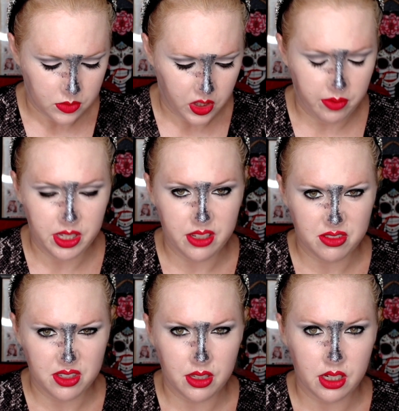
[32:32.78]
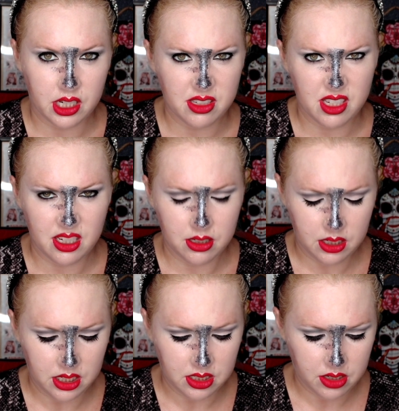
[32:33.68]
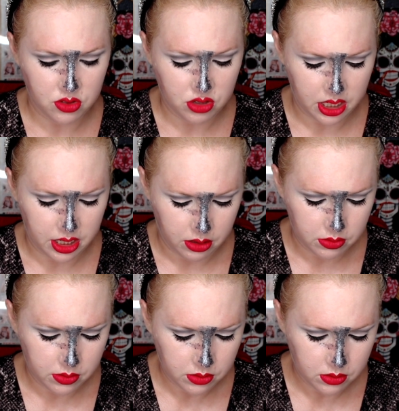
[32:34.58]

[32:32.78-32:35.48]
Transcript: I mean, there's a, because it does dry down